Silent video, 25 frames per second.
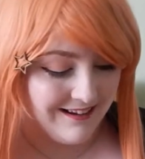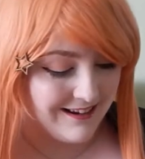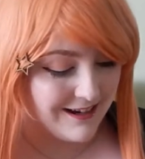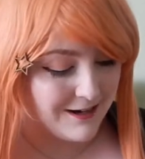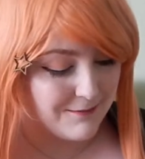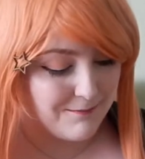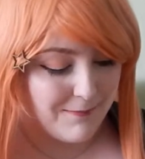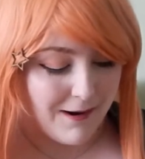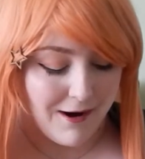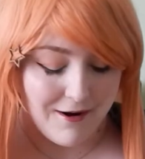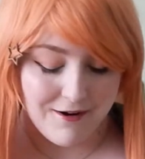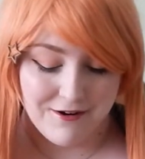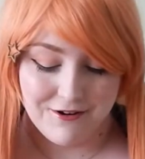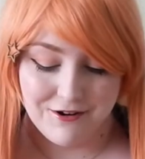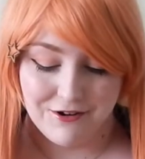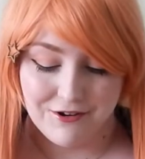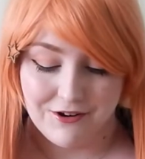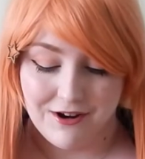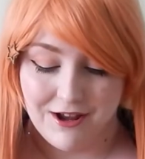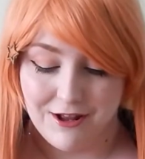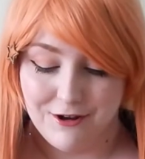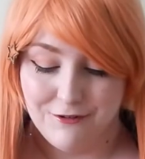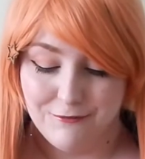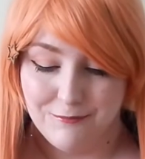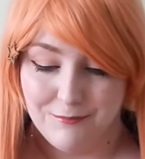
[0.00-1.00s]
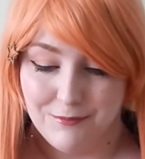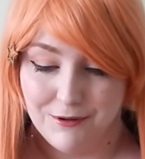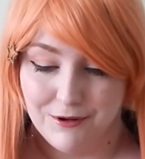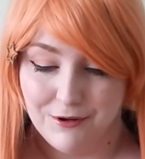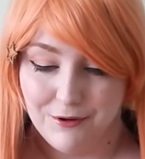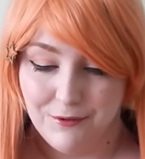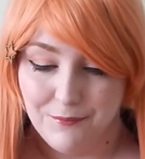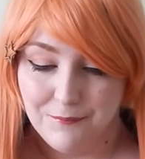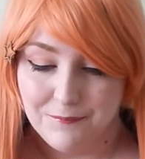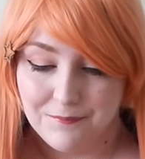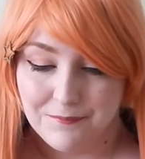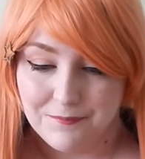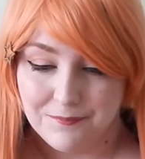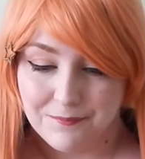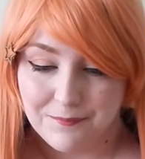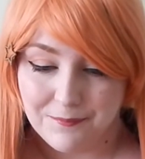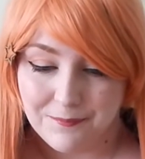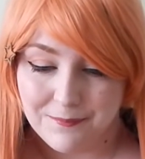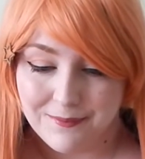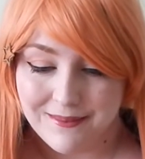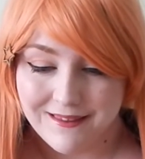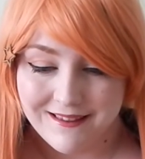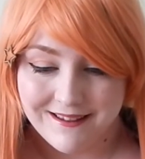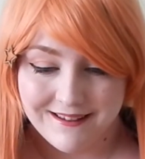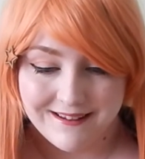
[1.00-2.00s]
a peridot kind of blue.
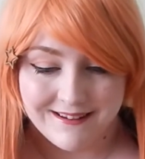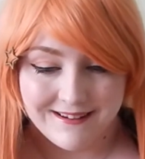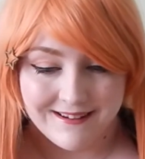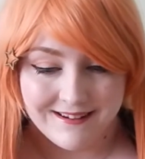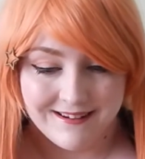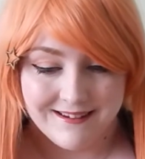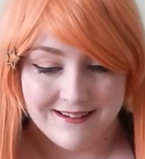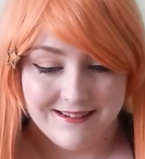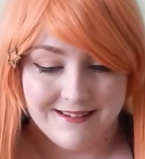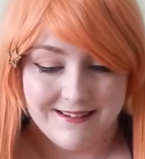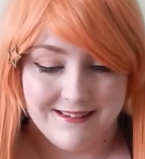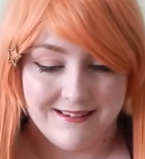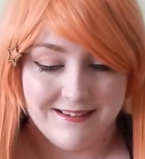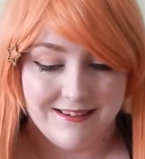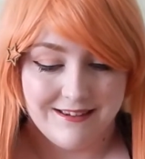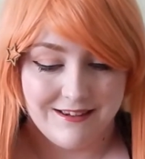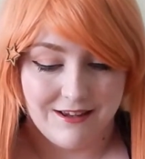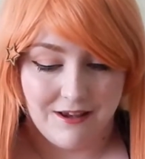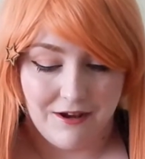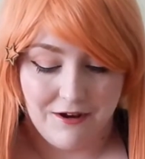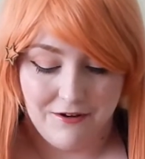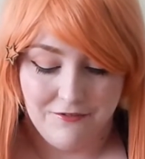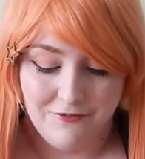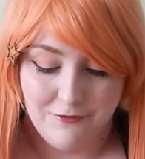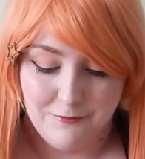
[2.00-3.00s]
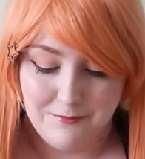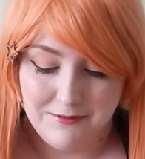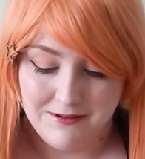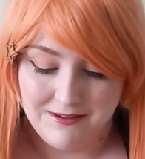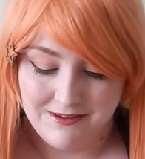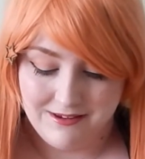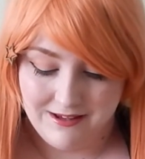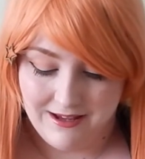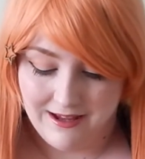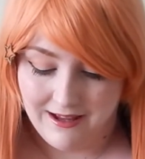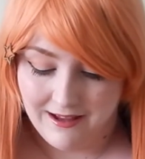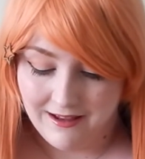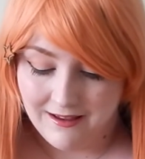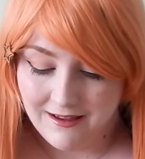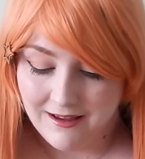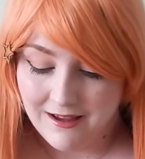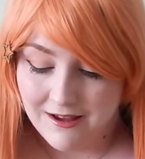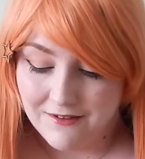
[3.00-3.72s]
So the Bazaar.